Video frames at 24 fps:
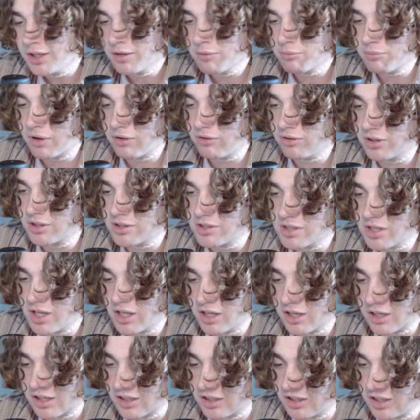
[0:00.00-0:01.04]
Probably because he got
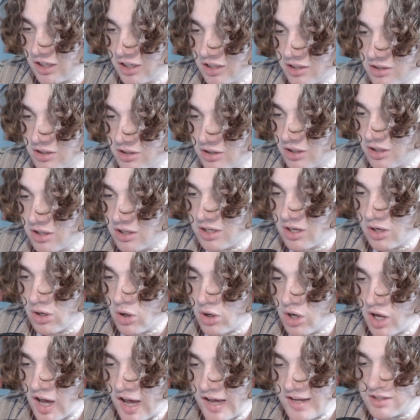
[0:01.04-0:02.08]
like, kicked in the
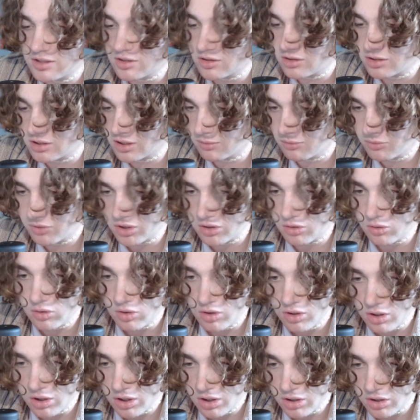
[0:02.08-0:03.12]
nads or something.
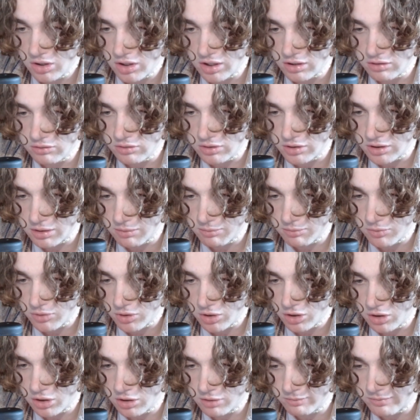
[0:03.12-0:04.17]
Like, look at him.
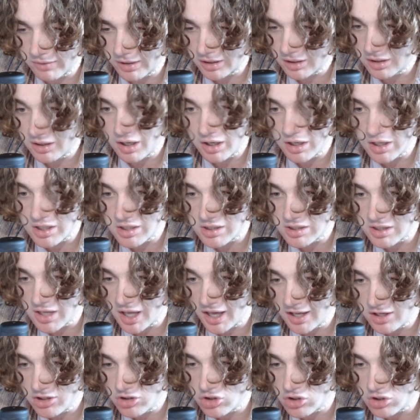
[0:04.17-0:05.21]
Oh my god, his
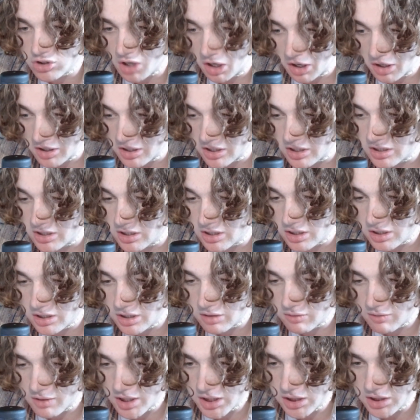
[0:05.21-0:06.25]
nads just got
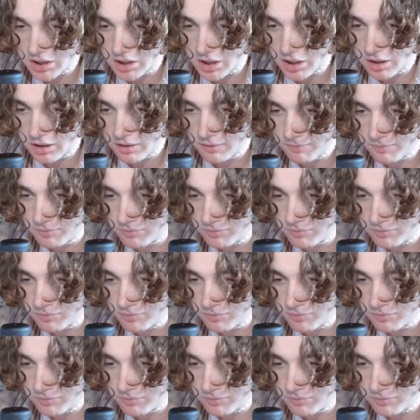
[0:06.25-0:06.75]
yeeted right there.